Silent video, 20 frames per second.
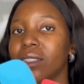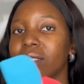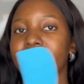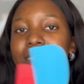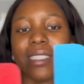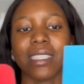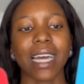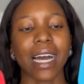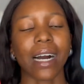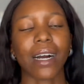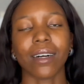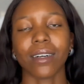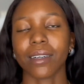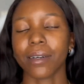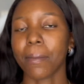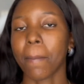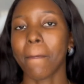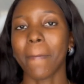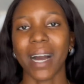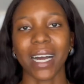They
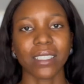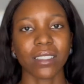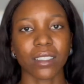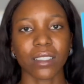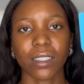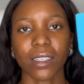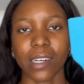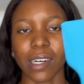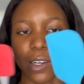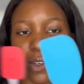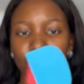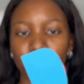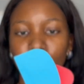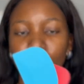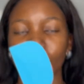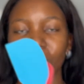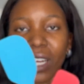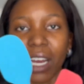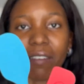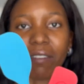are magical.
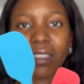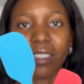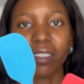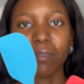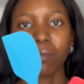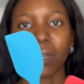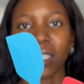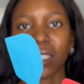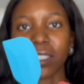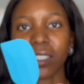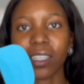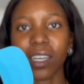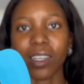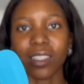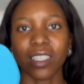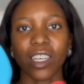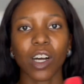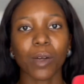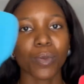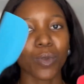They are really magical.
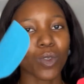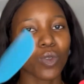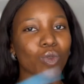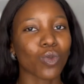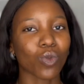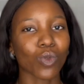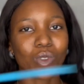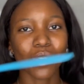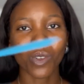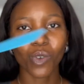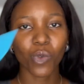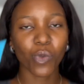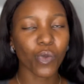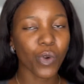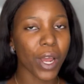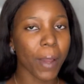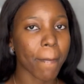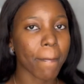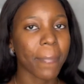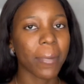It helps you to
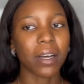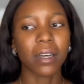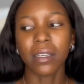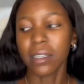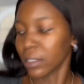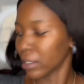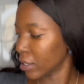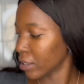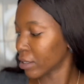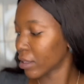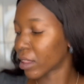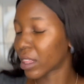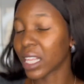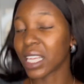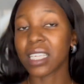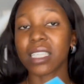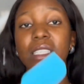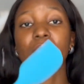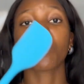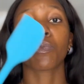scrape
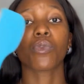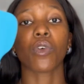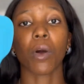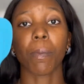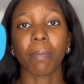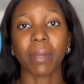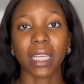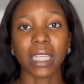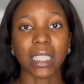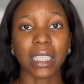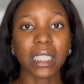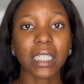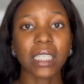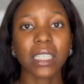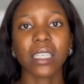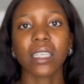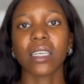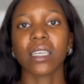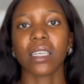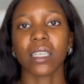things
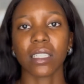properly.